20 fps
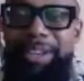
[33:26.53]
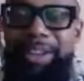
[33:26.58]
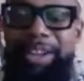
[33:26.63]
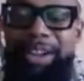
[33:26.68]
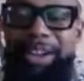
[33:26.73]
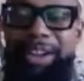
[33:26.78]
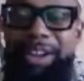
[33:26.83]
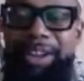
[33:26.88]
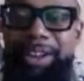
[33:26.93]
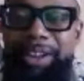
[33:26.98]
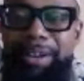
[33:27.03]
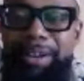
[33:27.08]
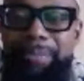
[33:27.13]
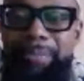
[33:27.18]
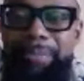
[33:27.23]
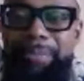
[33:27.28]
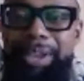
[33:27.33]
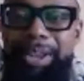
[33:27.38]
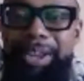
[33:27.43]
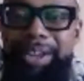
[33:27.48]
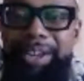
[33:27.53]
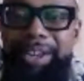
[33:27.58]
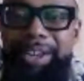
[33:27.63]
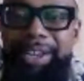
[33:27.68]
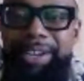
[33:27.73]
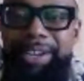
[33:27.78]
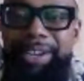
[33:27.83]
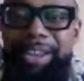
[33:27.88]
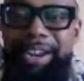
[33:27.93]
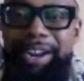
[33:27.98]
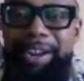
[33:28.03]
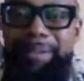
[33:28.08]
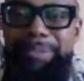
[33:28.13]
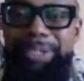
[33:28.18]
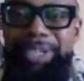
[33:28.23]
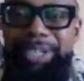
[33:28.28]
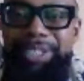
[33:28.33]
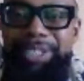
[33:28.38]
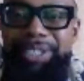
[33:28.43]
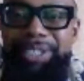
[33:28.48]
And I'm
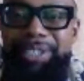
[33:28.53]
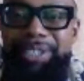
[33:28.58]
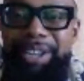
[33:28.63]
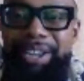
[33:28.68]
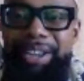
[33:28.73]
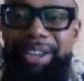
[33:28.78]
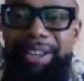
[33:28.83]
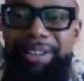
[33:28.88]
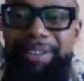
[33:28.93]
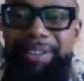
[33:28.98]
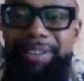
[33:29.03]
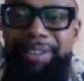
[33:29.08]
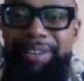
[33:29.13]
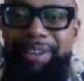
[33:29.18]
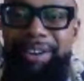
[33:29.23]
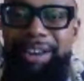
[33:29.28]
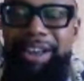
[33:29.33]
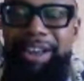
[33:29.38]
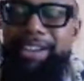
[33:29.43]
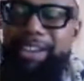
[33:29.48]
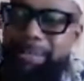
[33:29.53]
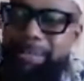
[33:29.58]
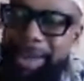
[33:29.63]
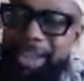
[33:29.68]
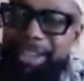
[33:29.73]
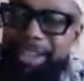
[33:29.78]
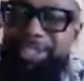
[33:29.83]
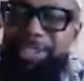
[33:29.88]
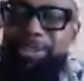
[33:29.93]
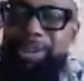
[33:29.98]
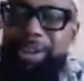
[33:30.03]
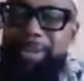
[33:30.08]
just Anken Ma'at to you.